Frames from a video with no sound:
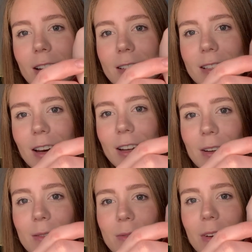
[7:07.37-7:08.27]
Kind of
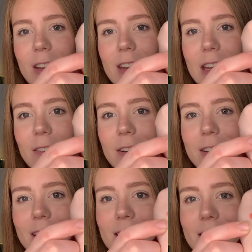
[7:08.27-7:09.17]
an
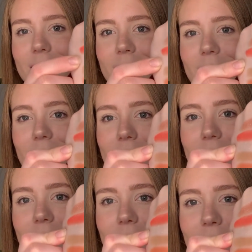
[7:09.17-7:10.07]
iridescent
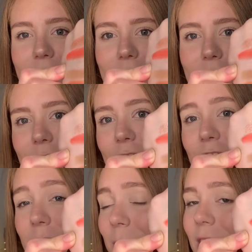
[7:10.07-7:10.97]

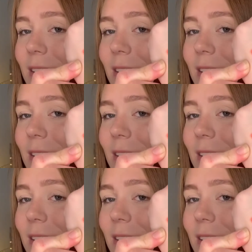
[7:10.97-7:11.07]
shimmer.